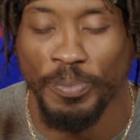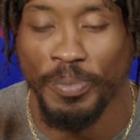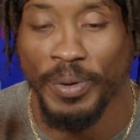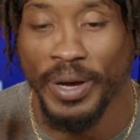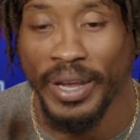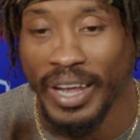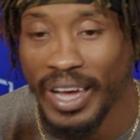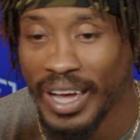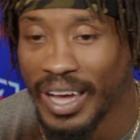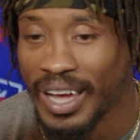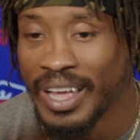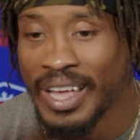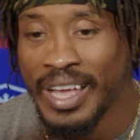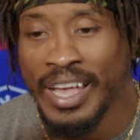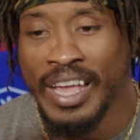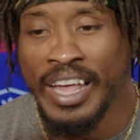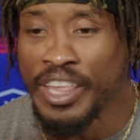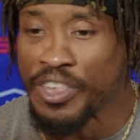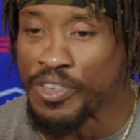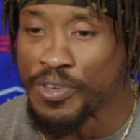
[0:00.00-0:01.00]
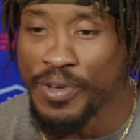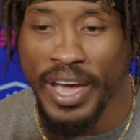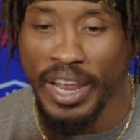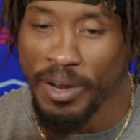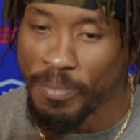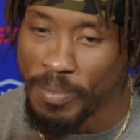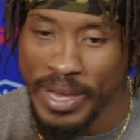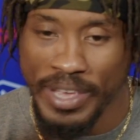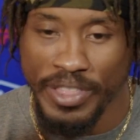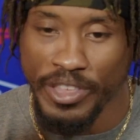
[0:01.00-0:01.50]
But you got
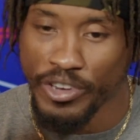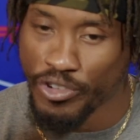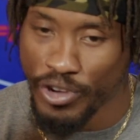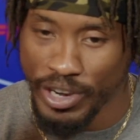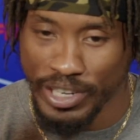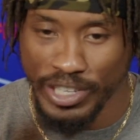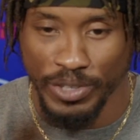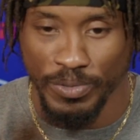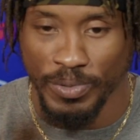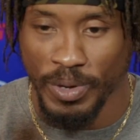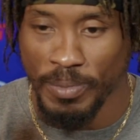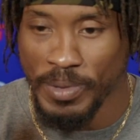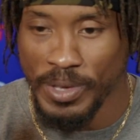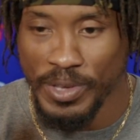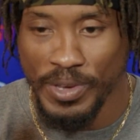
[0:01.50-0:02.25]
to be in the trenches with me.